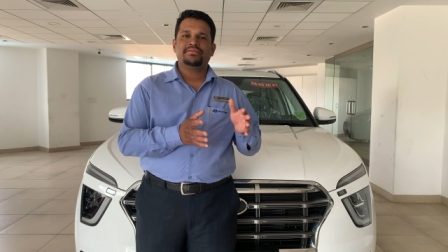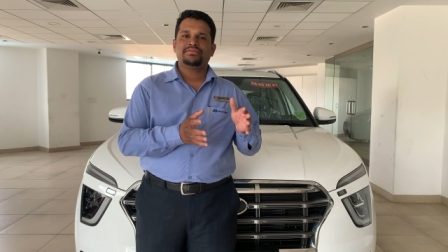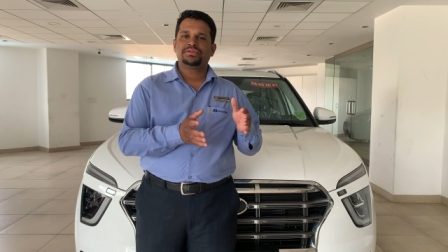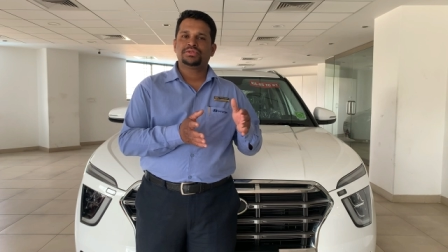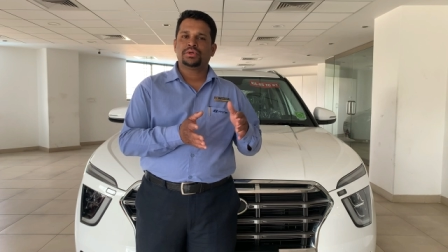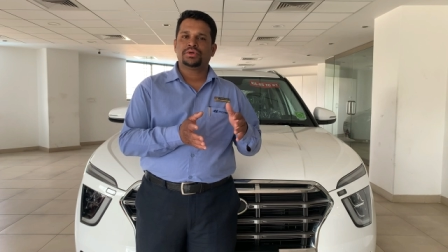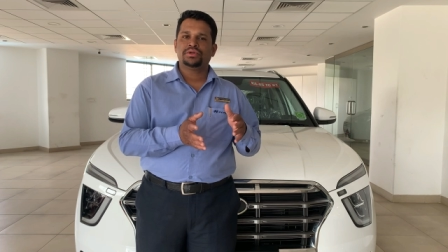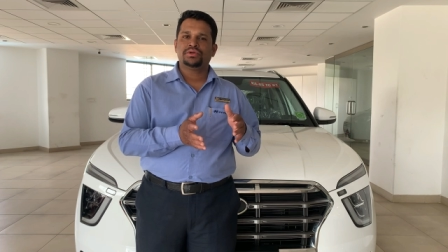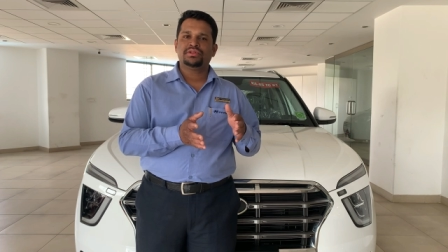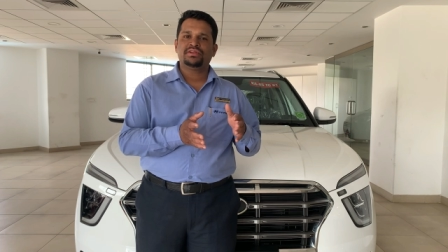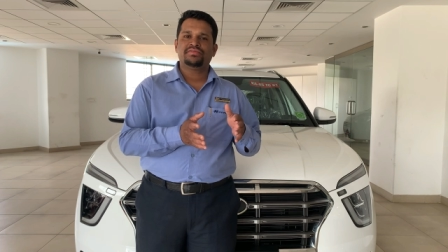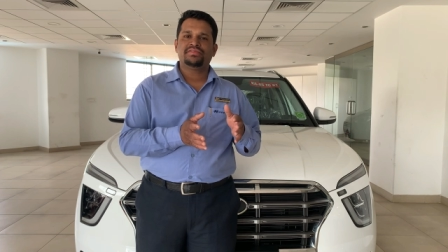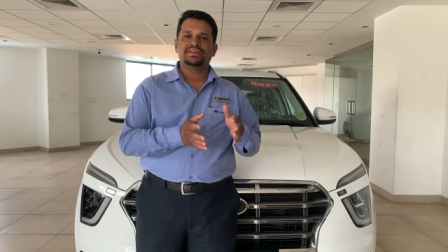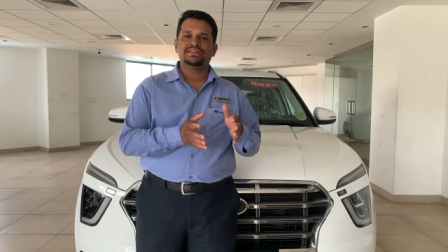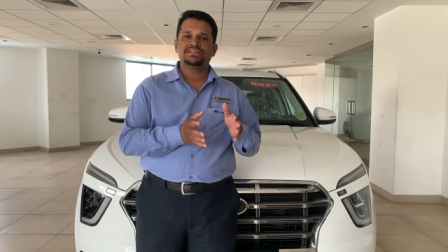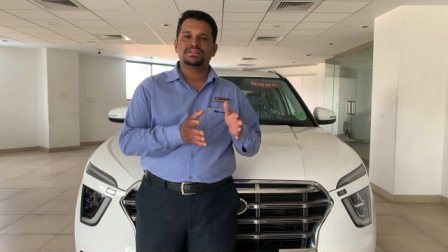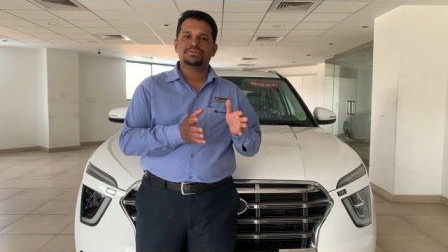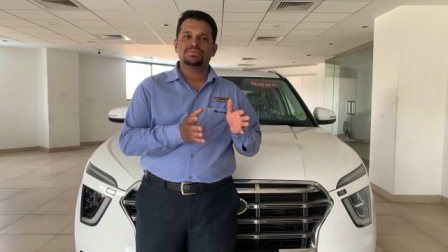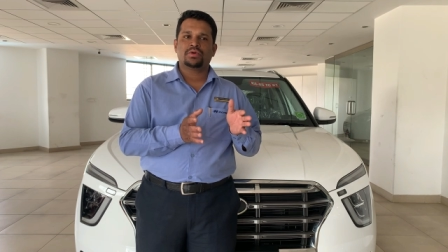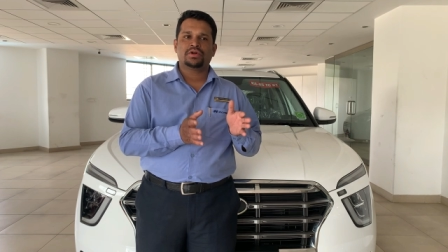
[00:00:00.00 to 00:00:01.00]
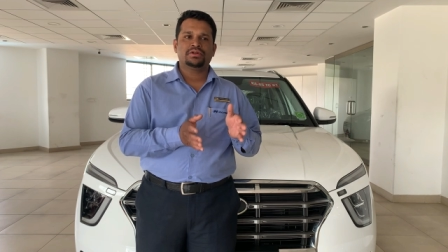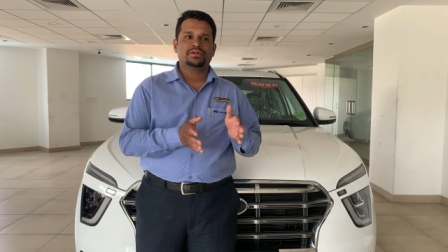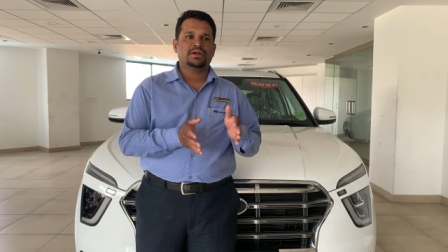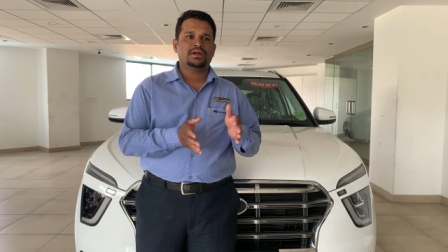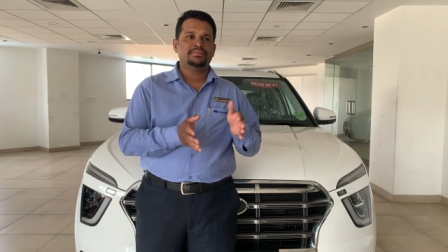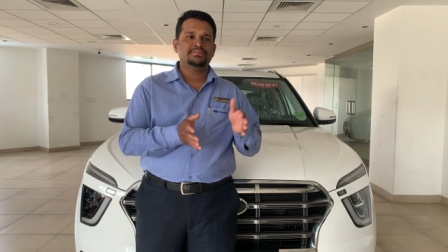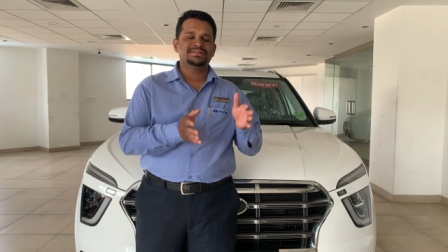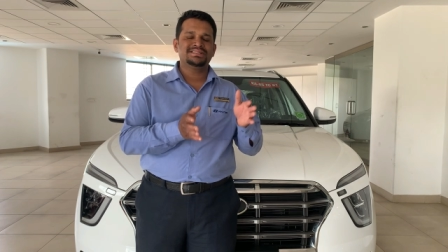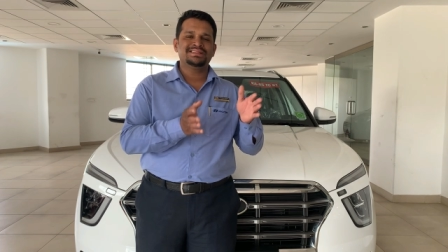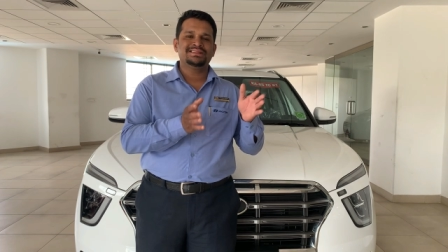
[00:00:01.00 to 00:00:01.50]
I have showed you the features what
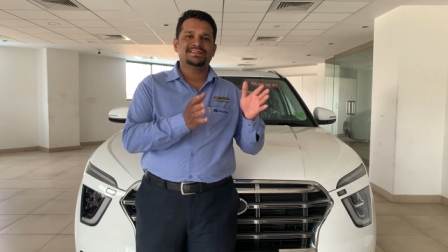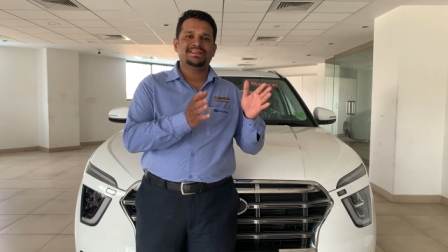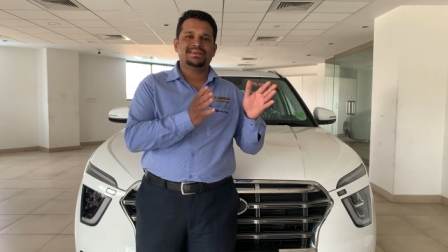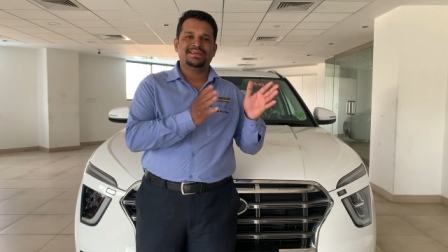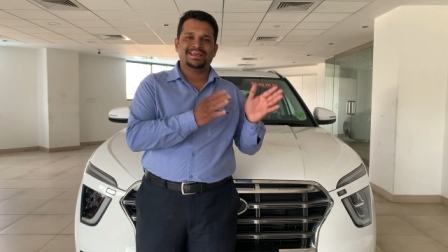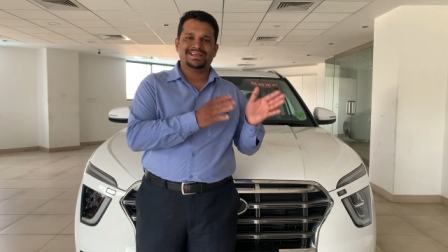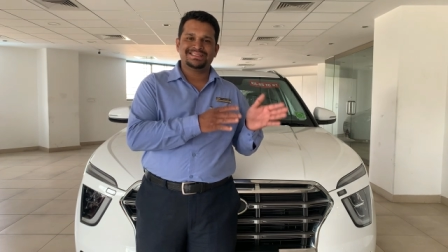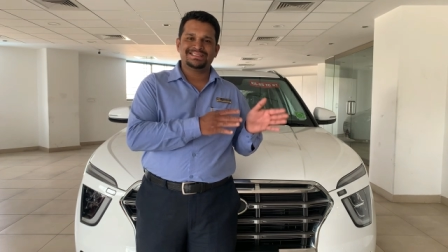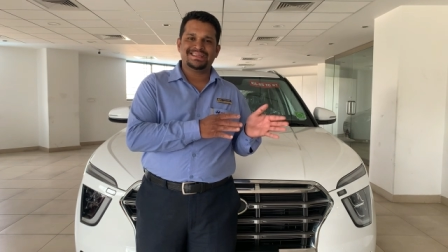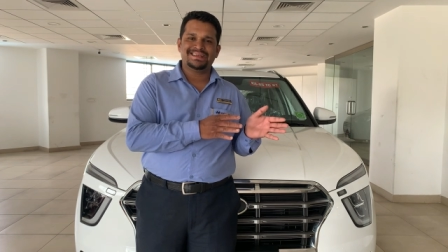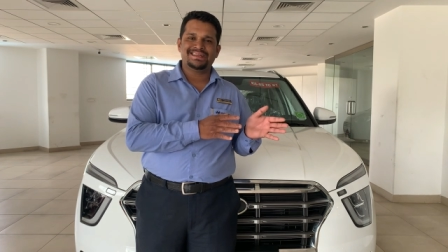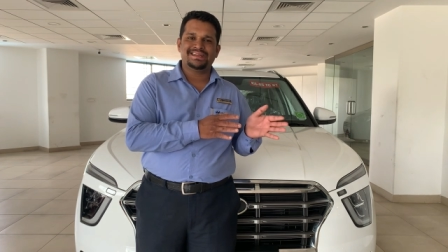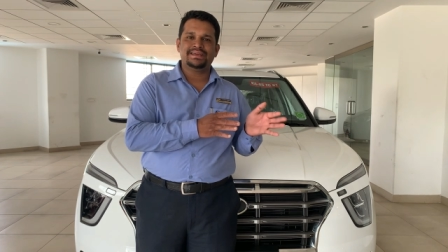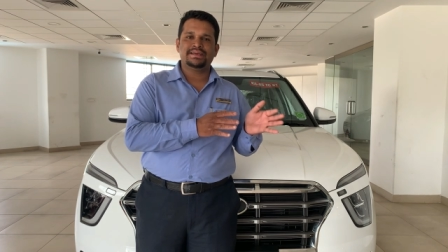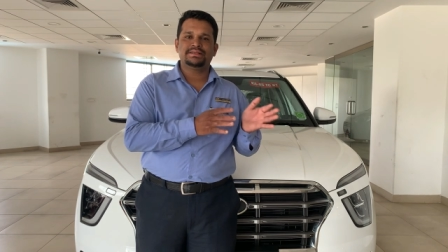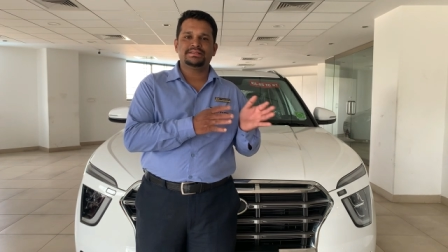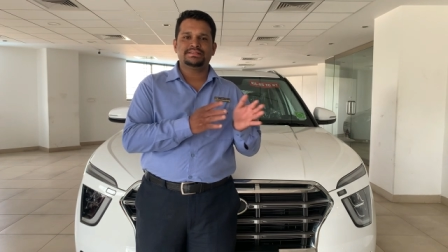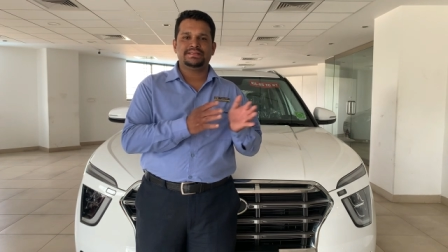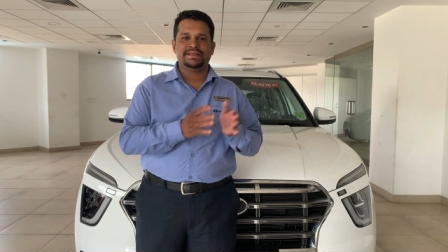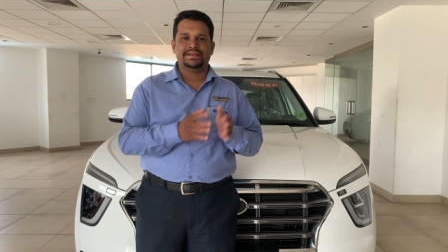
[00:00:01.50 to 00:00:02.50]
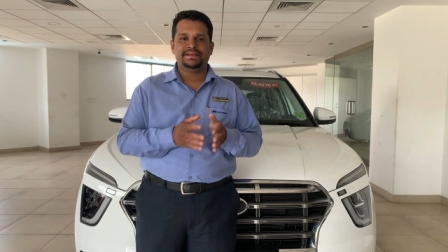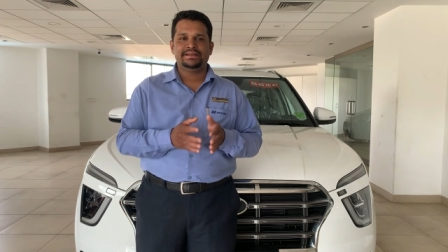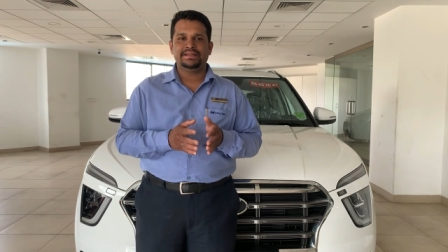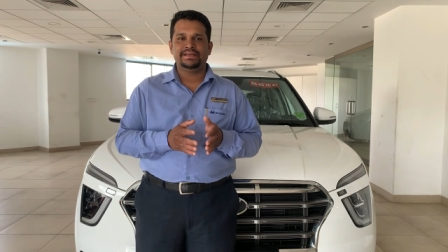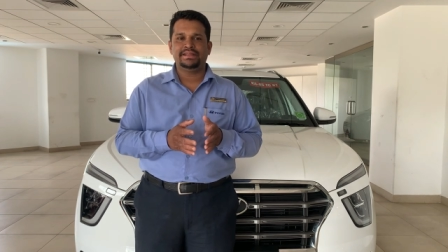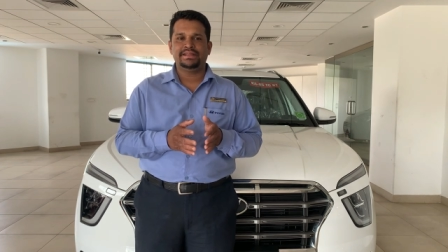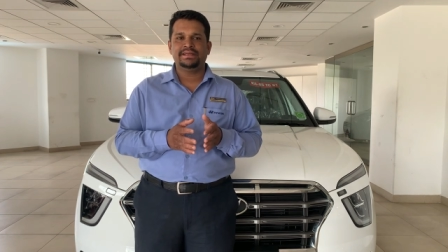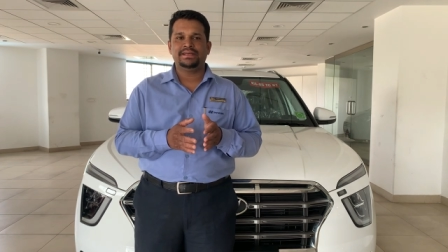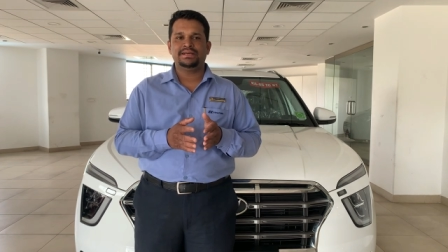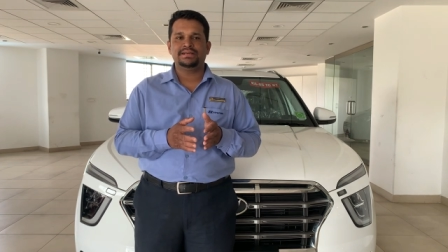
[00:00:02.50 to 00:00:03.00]
comes in the exteriors,
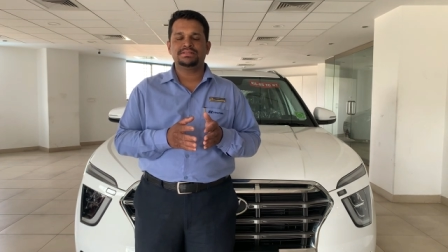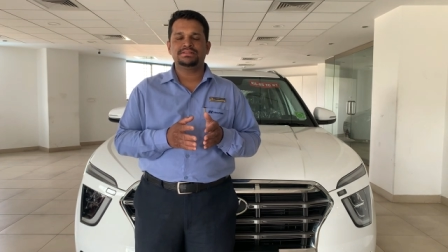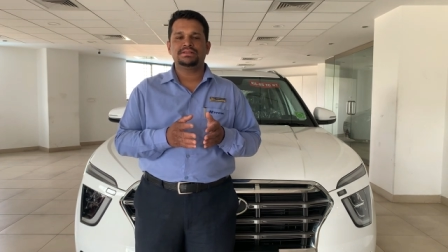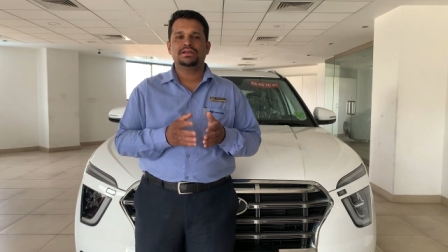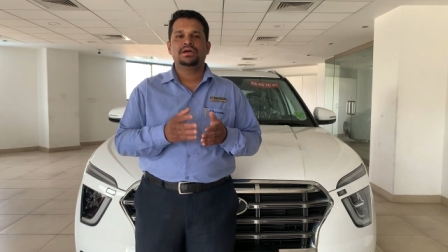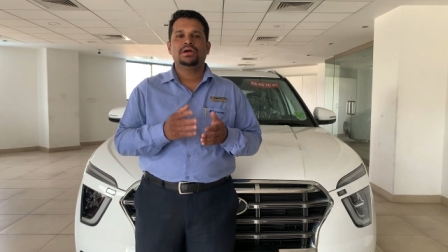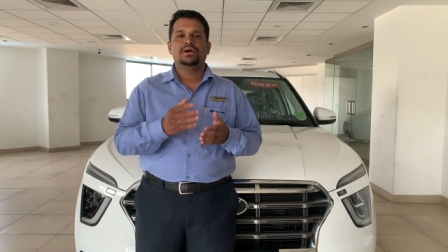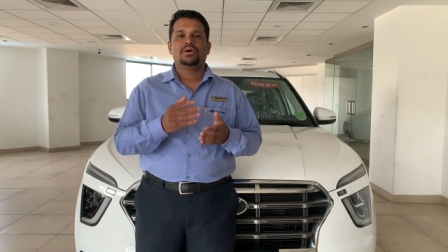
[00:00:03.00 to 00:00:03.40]
interiors,